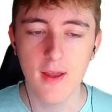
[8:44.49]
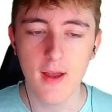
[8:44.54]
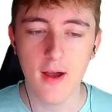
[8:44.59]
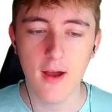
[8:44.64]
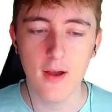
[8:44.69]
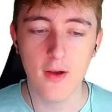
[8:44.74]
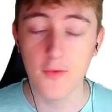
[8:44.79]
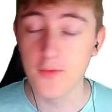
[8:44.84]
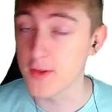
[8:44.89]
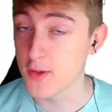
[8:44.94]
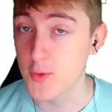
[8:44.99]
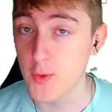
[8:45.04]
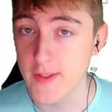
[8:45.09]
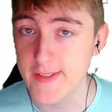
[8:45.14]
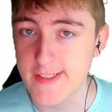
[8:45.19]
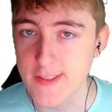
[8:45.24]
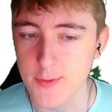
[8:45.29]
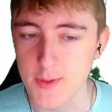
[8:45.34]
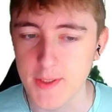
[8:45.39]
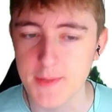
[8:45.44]
all the
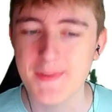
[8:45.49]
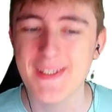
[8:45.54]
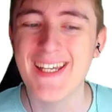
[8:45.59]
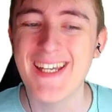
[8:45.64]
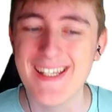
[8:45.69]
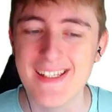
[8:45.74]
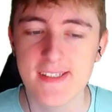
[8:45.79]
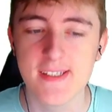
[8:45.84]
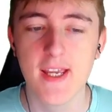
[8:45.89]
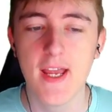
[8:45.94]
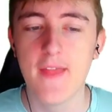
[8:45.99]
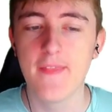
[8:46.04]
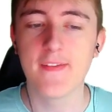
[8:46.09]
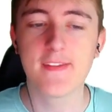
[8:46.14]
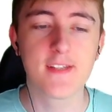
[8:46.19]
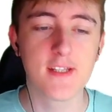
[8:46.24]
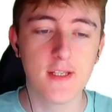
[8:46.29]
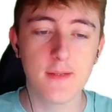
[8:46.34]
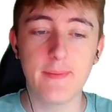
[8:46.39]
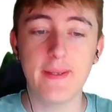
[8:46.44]
liquidity sweeps is there's
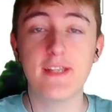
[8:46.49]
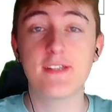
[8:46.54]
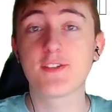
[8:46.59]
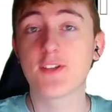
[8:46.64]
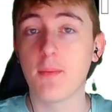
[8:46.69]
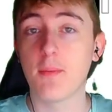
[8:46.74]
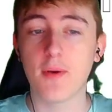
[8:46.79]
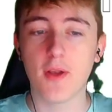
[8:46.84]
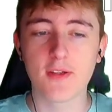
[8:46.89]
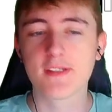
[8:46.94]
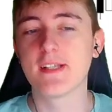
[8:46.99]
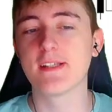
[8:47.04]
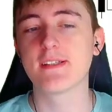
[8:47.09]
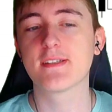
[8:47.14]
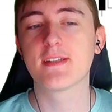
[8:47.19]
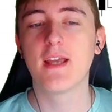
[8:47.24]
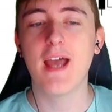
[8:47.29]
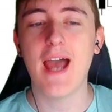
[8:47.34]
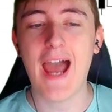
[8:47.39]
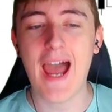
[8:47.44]
going to be stop losses